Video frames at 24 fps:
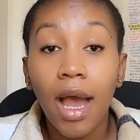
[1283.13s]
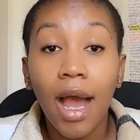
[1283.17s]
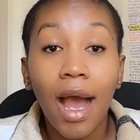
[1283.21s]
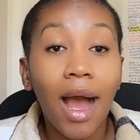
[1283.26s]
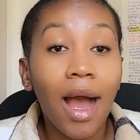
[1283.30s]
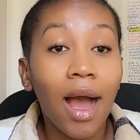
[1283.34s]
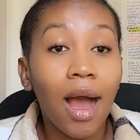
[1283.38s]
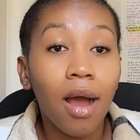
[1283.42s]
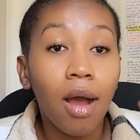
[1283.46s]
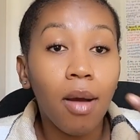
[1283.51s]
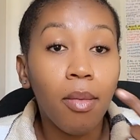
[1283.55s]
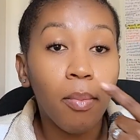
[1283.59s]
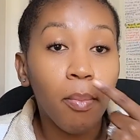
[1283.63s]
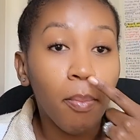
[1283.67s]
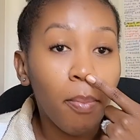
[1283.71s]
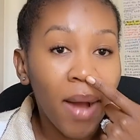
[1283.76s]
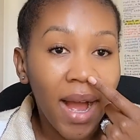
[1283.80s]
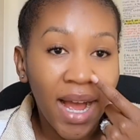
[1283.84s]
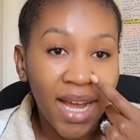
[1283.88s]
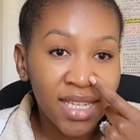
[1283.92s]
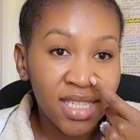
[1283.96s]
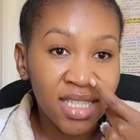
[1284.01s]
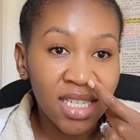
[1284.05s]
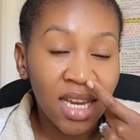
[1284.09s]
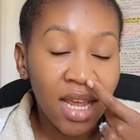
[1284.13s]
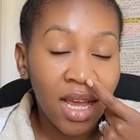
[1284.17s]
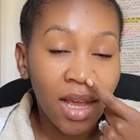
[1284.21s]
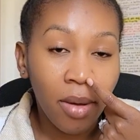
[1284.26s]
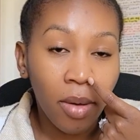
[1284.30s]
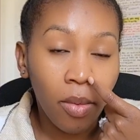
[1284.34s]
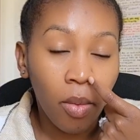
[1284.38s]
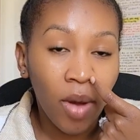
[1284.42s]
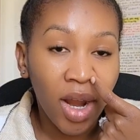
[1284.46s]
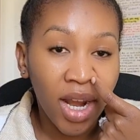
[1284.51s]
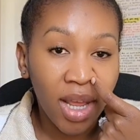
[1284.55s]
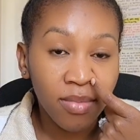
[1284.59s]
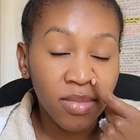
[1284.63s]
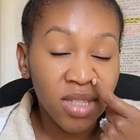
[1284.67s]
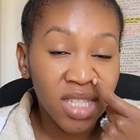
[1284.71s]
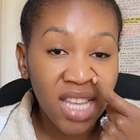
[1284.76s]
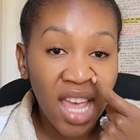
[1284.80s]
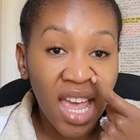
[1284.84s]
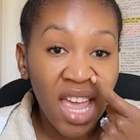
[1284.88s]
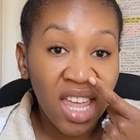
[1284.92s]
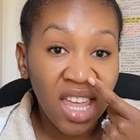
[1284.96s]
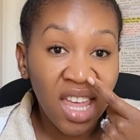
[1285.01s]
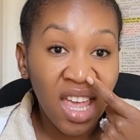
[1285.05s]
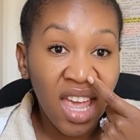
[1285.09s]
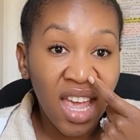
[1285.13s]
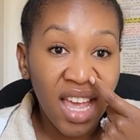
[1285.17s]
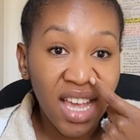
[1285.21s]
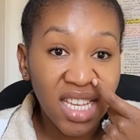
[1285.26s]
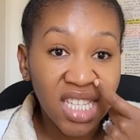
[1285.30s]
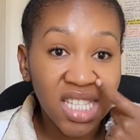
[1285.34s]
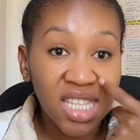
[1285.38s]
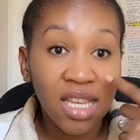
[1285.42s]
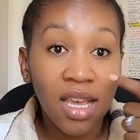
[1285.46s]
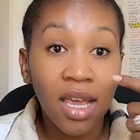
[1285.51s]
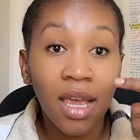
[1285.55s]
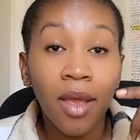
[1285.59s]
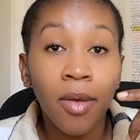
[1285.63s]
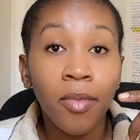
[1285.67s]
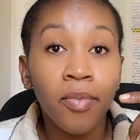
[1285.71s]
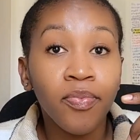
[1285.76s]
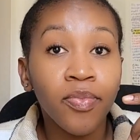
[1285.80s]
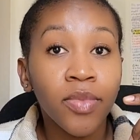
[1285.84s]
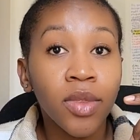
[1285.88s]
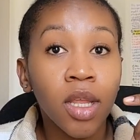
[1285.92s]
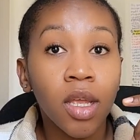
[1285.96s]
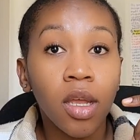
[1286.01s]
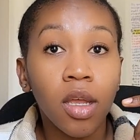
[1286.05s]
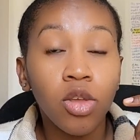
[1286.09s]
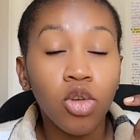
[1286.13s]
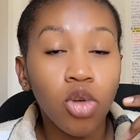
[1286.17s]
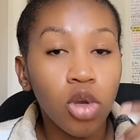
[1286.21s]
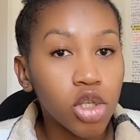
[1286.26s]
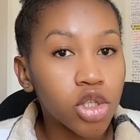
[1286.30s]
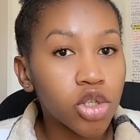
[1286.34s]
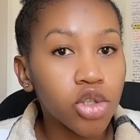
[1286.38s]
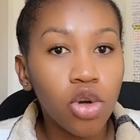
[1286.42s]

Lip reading: But what I'm saying is, the